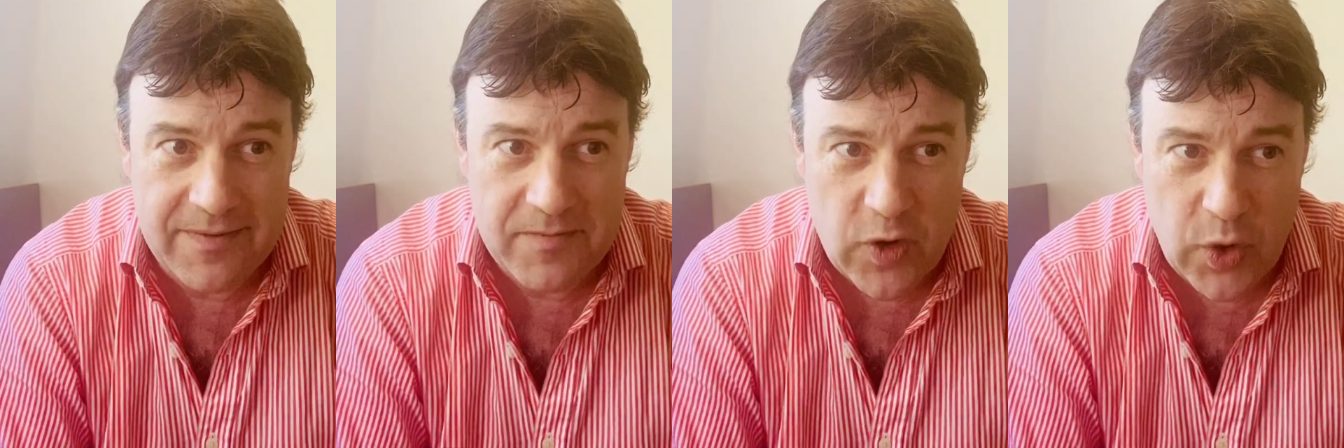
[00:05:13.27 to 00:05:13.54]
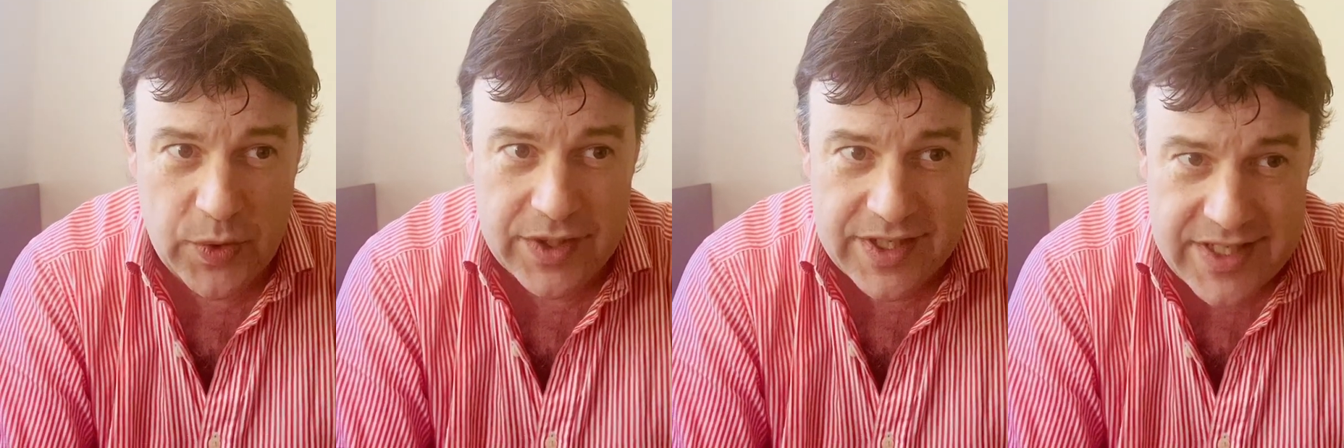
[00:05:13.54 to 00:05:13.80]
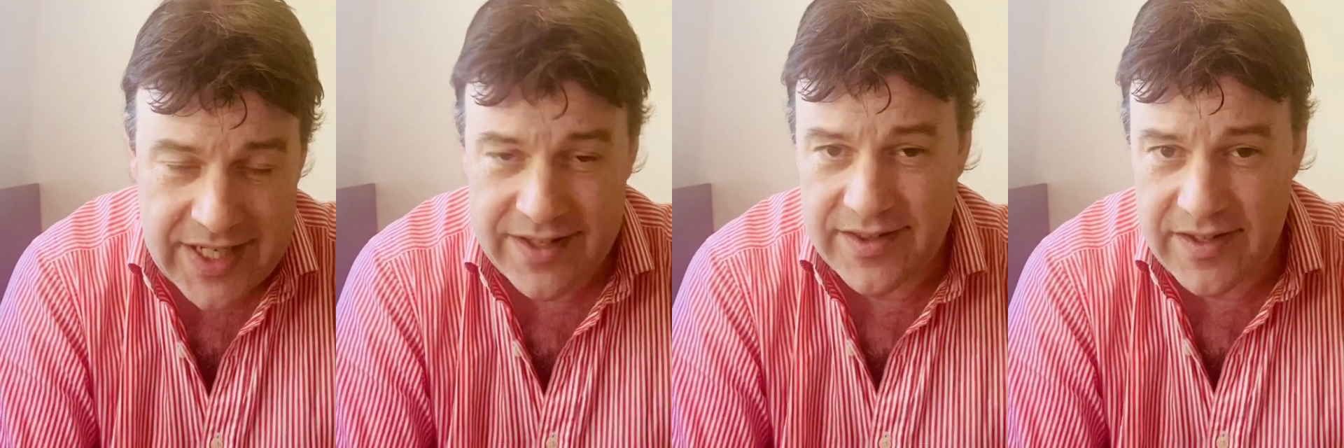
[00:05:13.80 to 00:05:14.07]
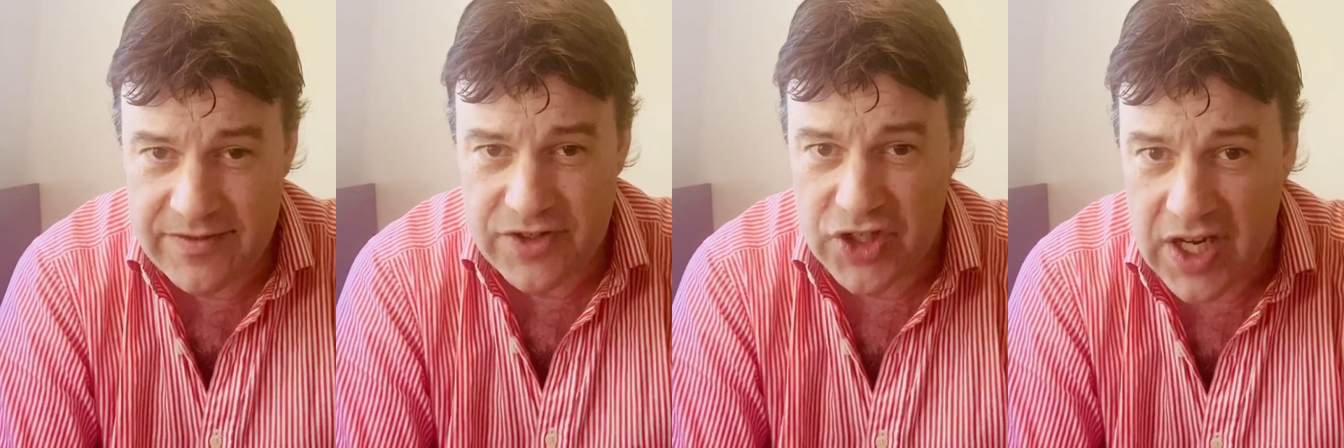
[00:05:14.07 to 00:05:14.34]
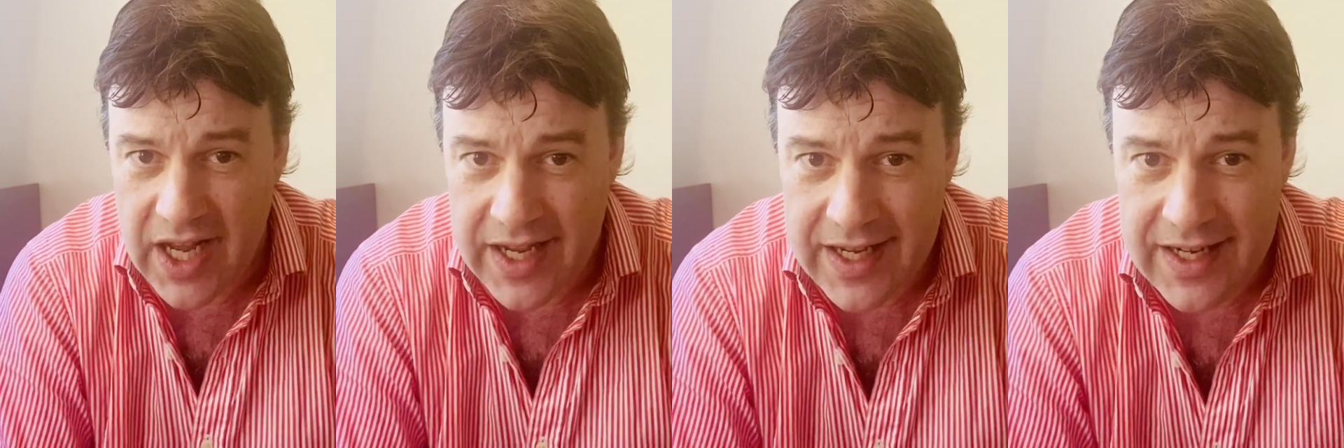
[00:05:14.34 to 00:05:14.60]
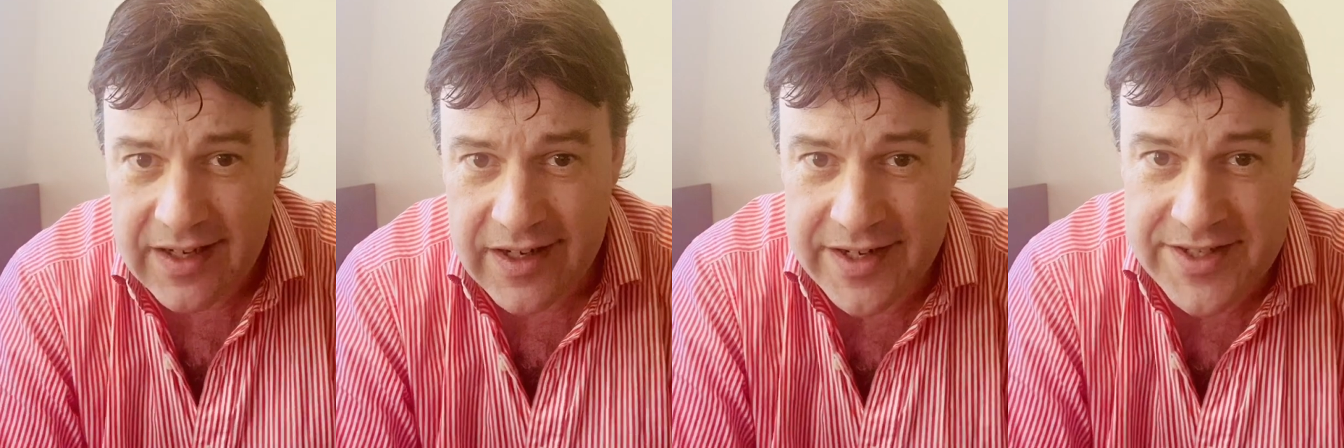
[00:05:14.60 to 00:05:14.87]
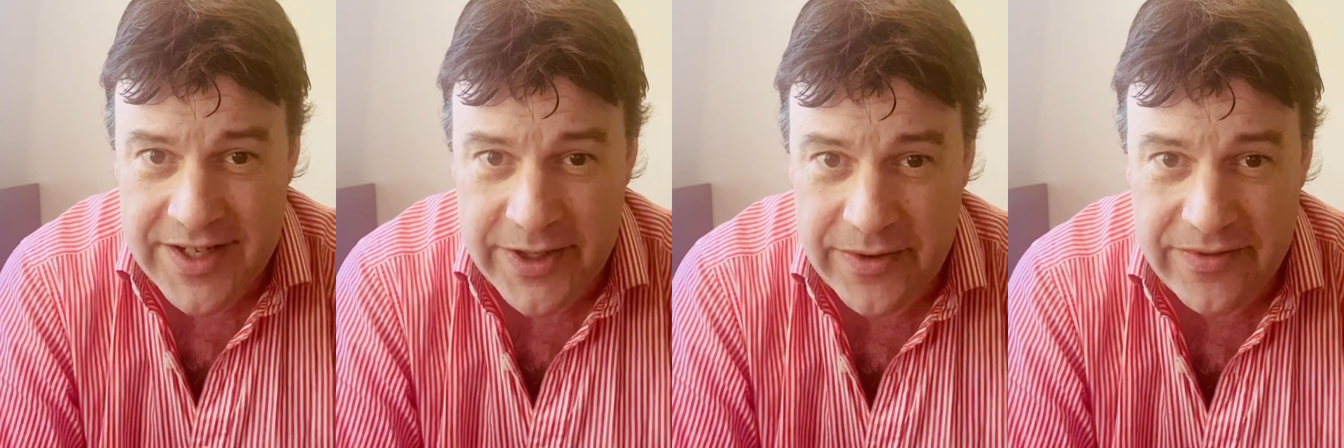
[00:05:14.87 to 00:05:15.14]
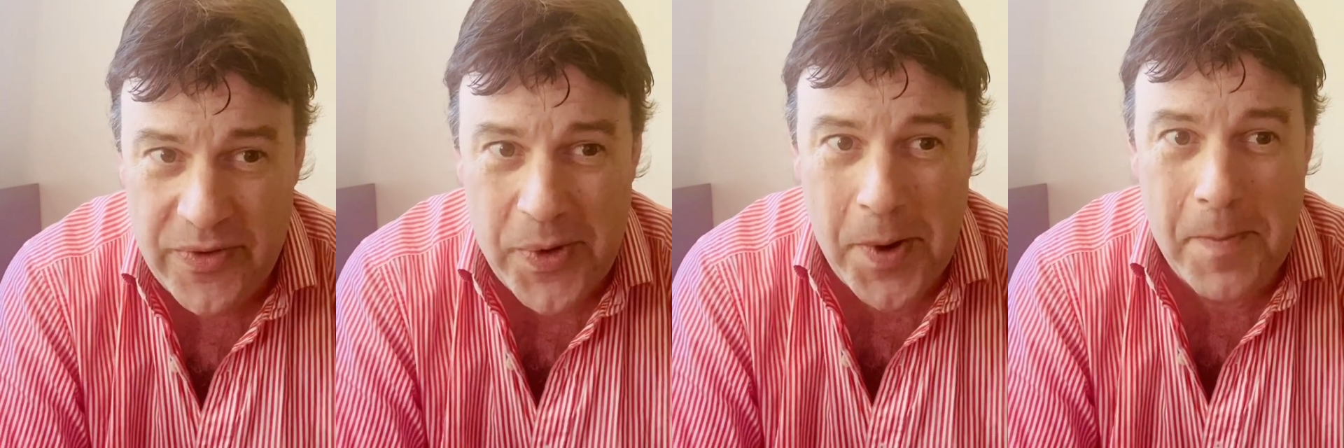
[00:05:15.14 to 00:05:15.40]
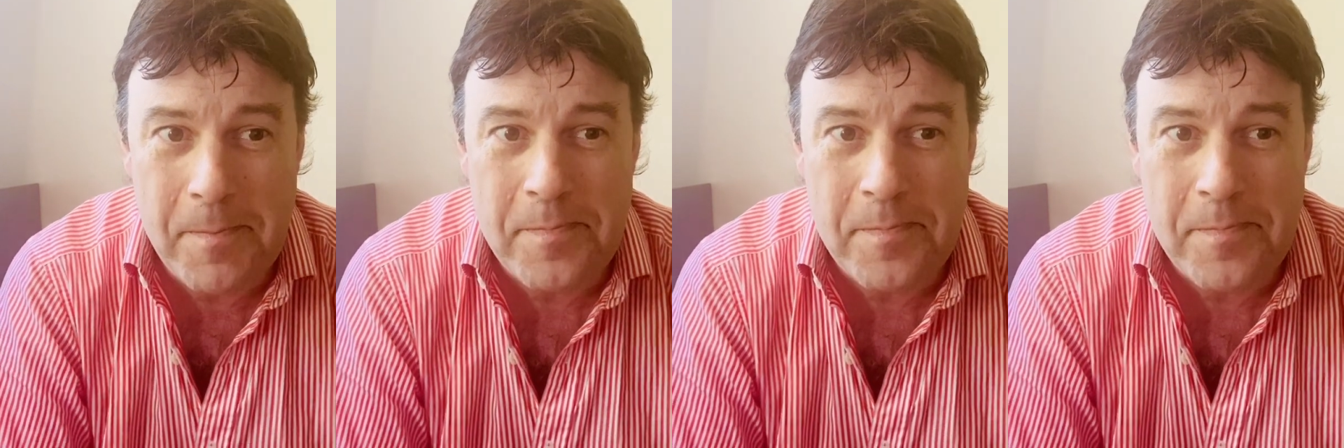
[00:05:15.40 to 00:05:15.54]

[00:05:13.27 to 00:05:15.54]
on the 10th of July, 1904.